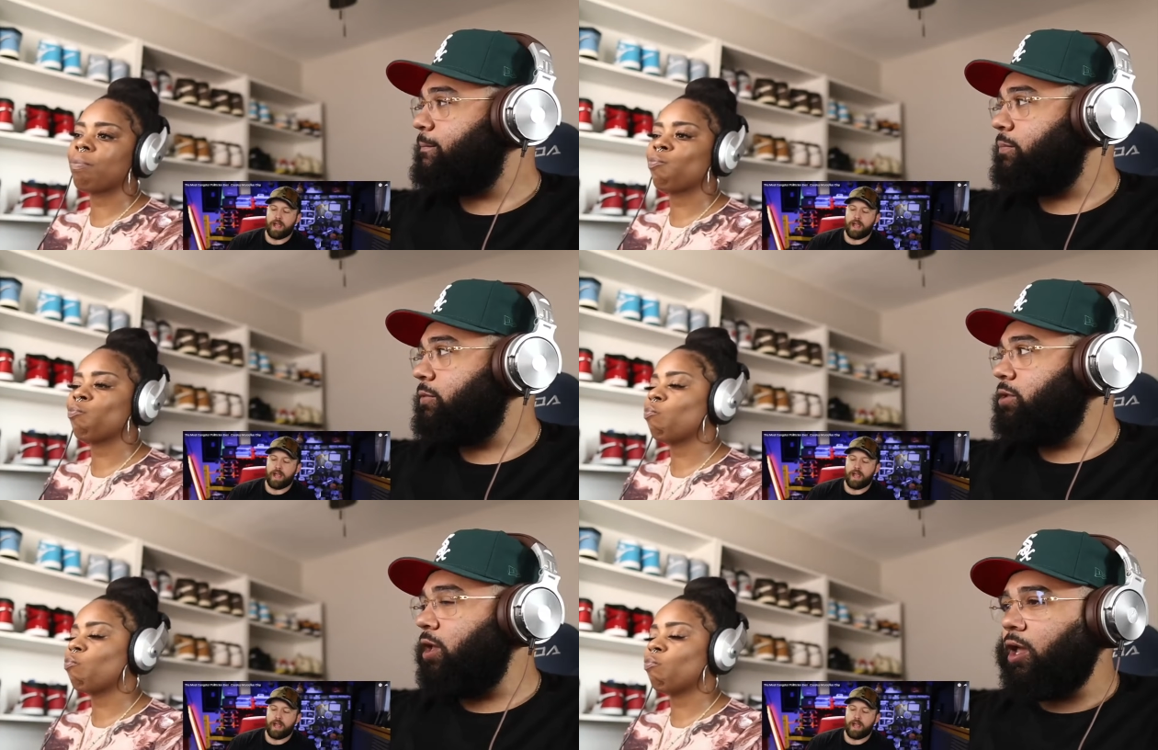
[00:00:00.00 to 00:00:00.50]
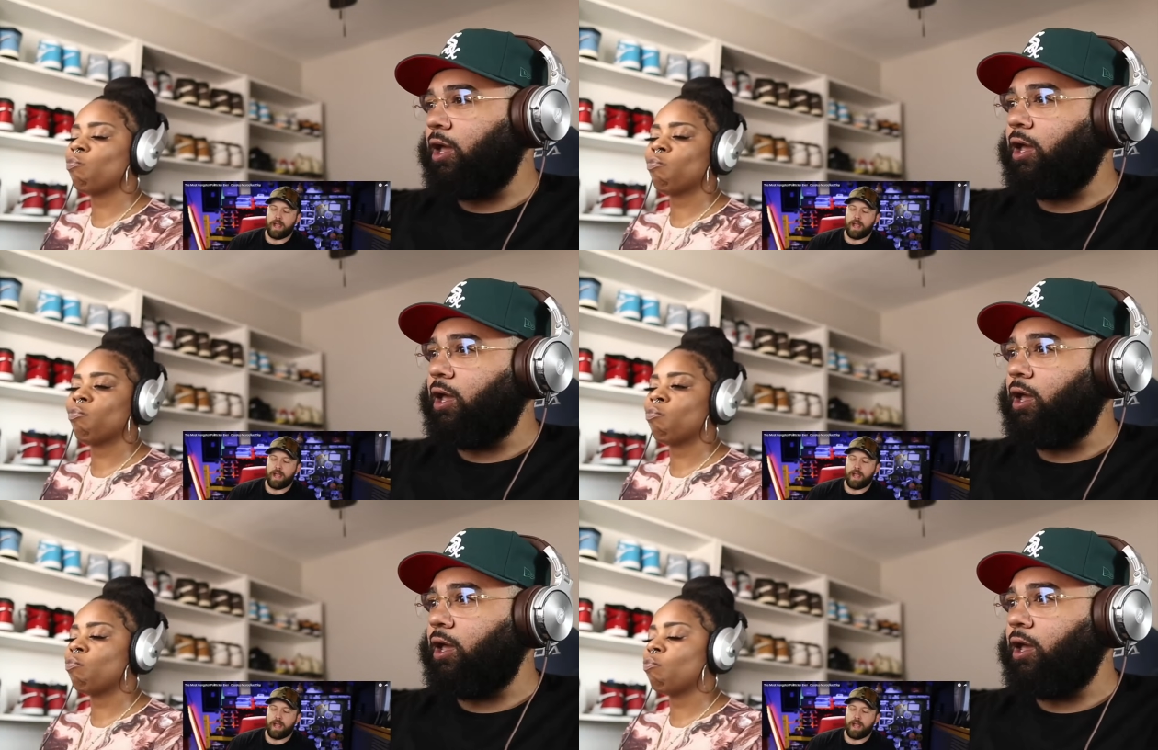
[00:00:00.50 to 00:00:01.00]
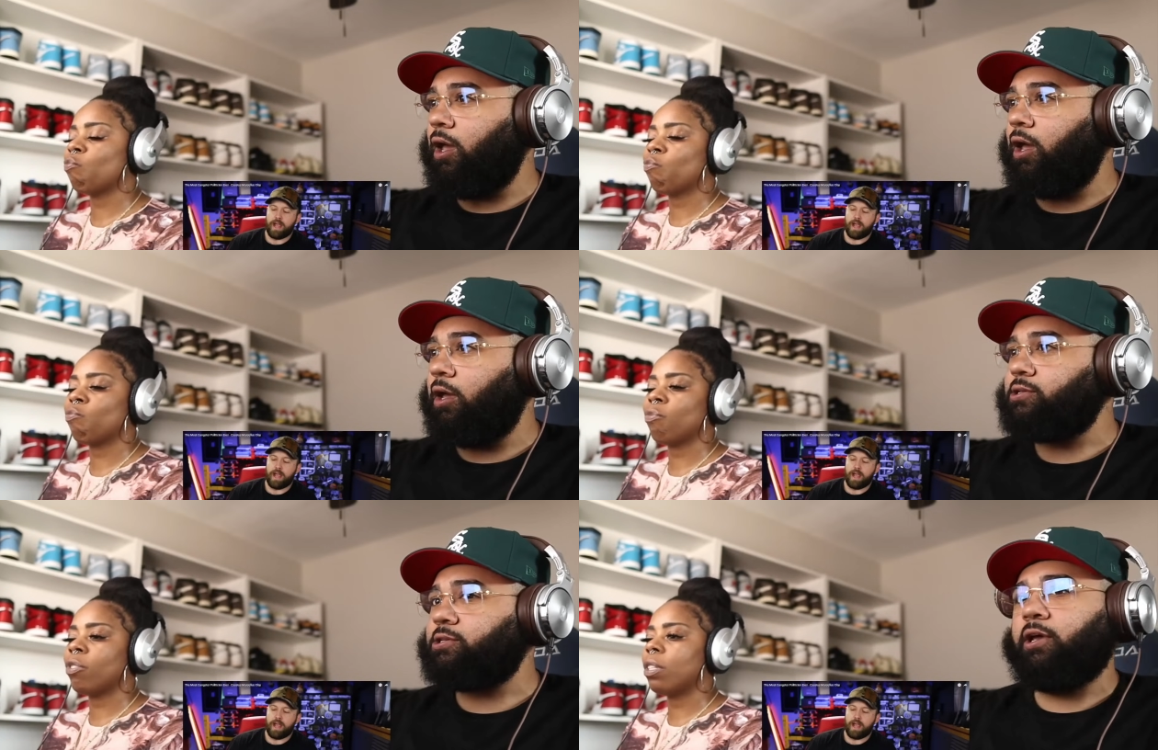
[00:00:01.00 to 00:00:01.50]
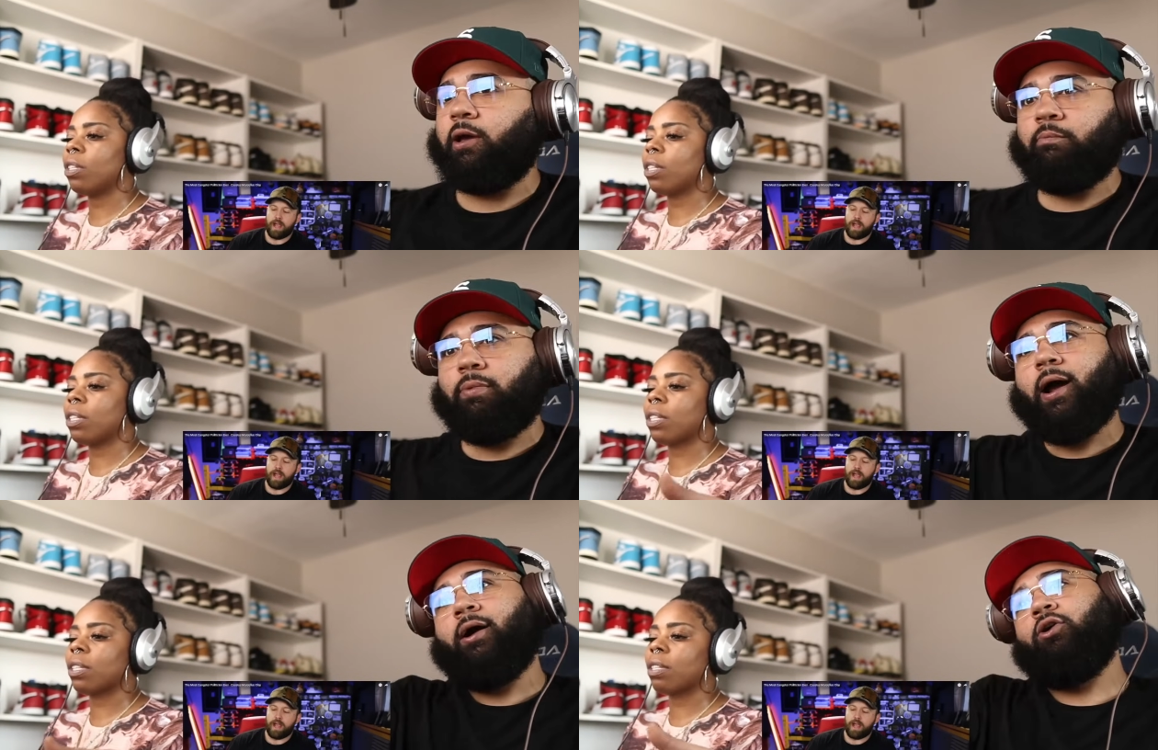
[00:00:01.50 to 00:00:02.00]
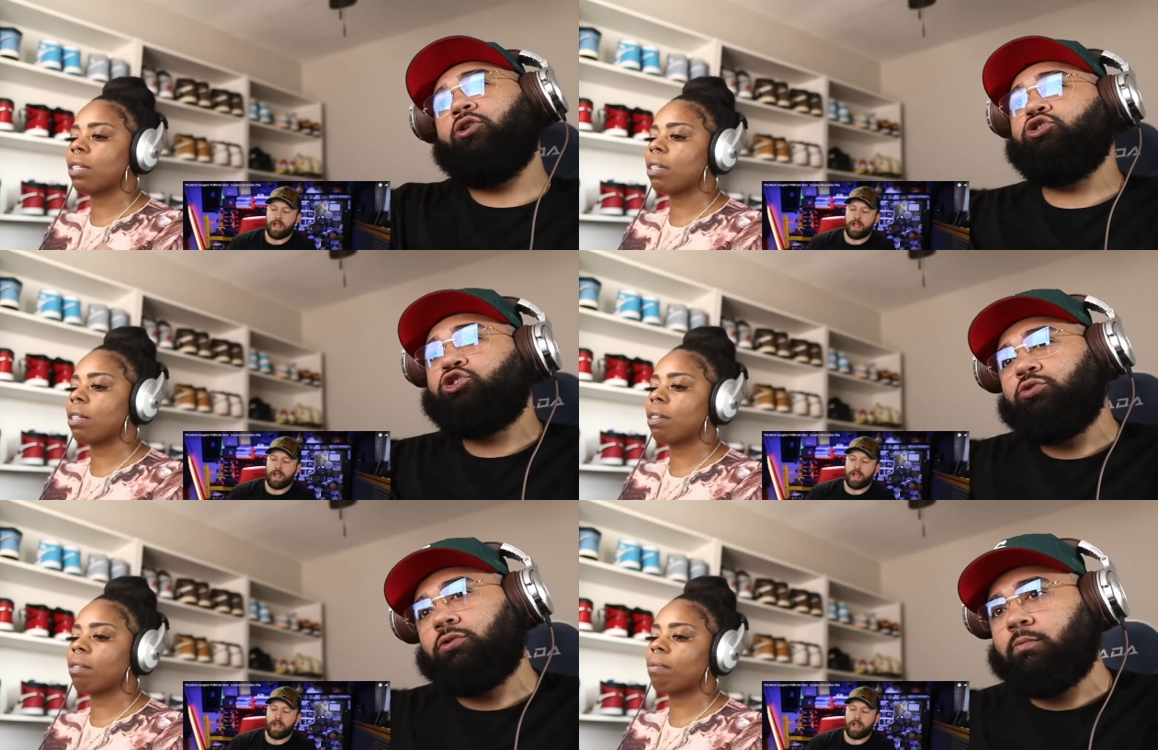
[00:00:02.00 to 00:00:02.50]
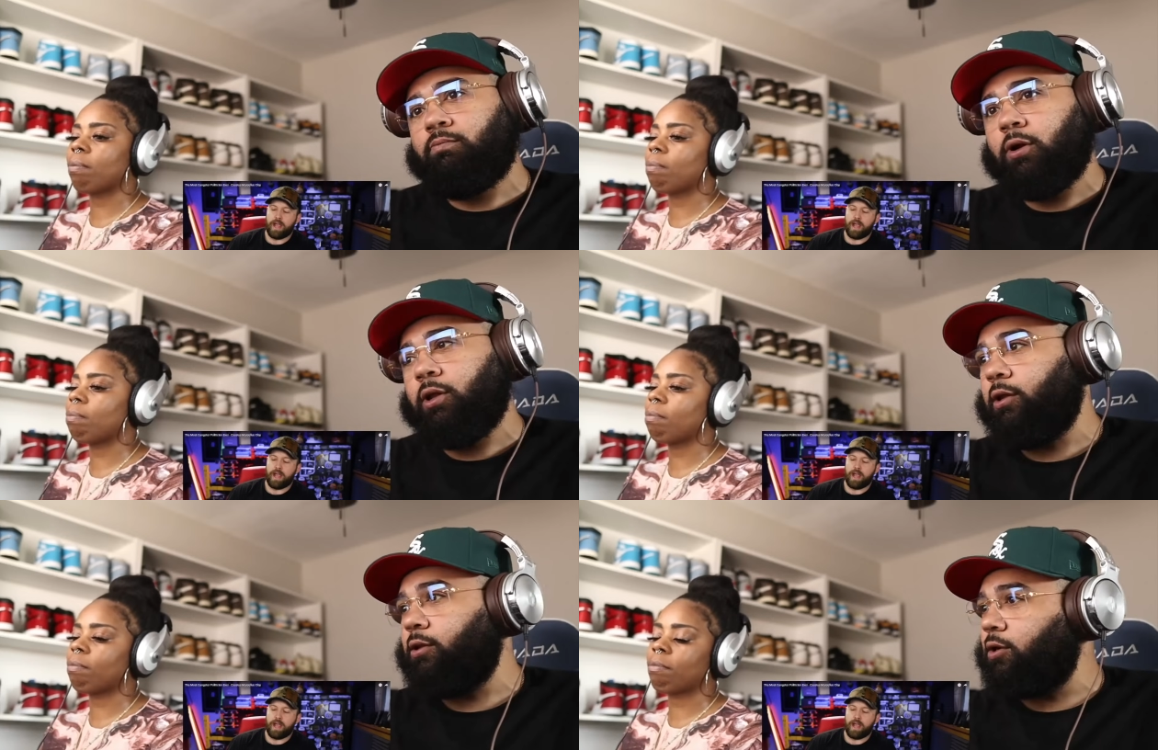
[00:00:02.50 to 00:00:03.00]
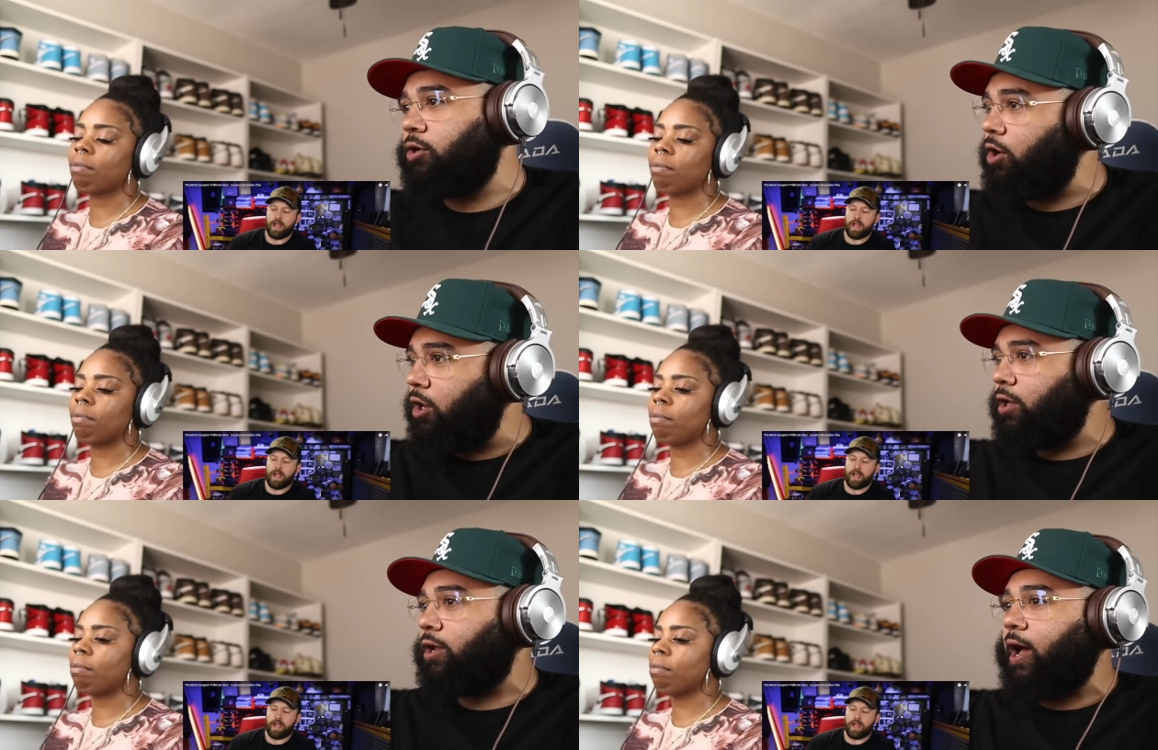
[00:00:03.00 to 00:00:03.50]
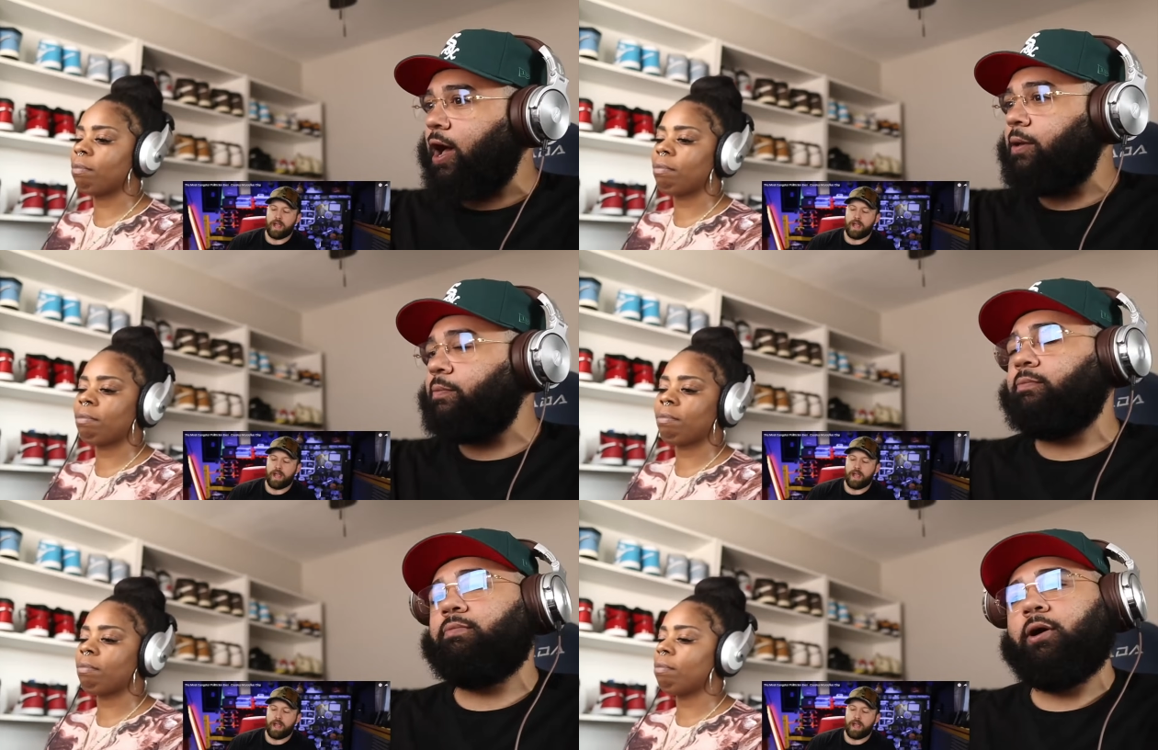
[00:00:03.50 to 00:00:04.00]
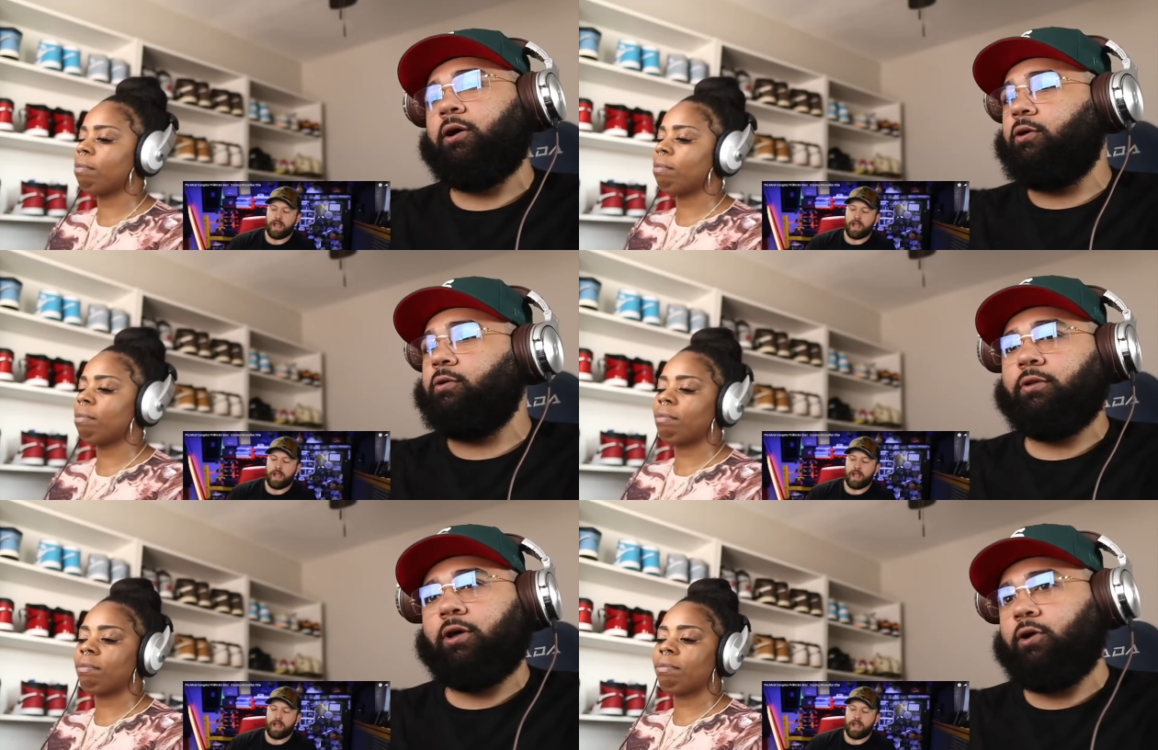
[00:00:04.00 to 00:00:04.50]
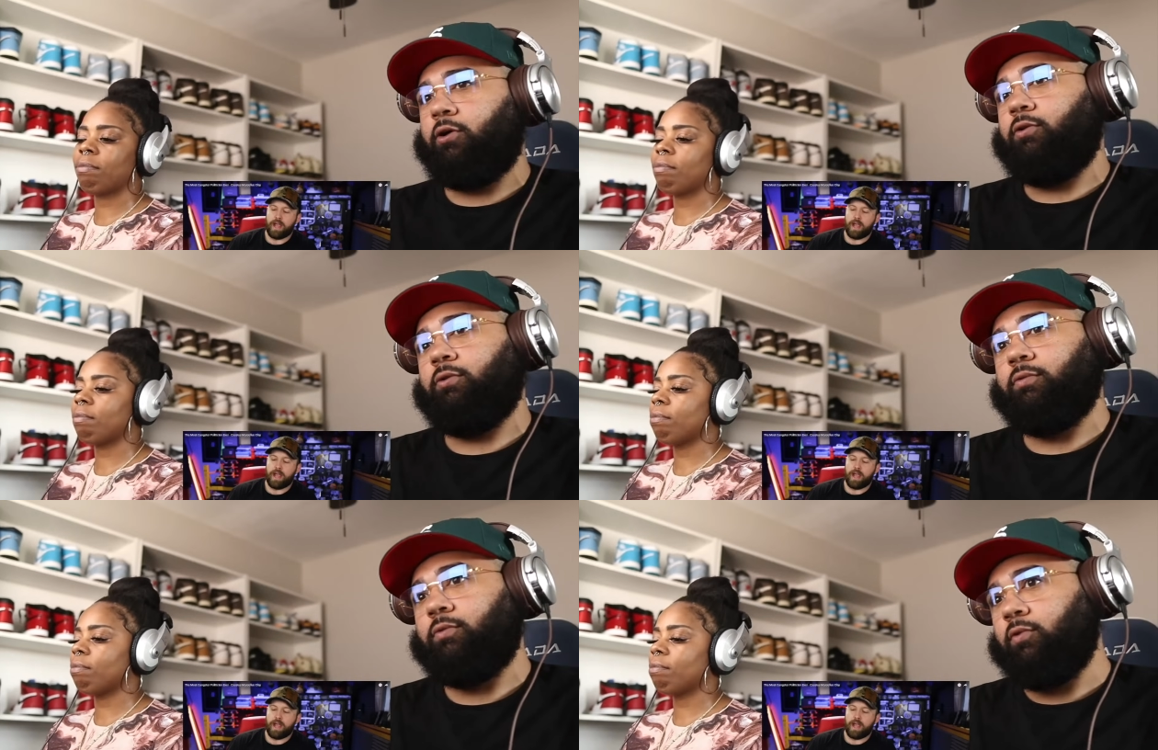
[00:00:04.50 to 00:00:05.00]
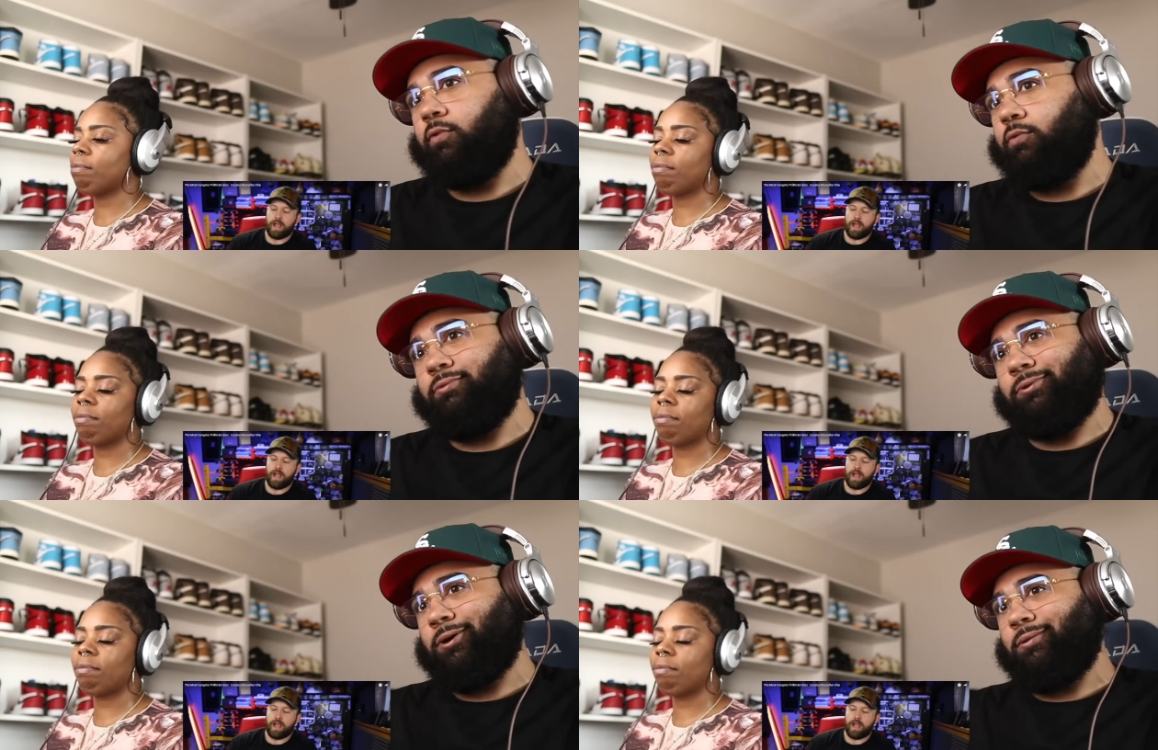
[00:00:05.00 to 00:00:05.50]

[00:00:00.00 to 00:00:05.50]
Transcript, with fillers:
Speaker 1: Yeah, Sam Brown gonna shoot the bullet, then call the cop, bro. No, don't do that.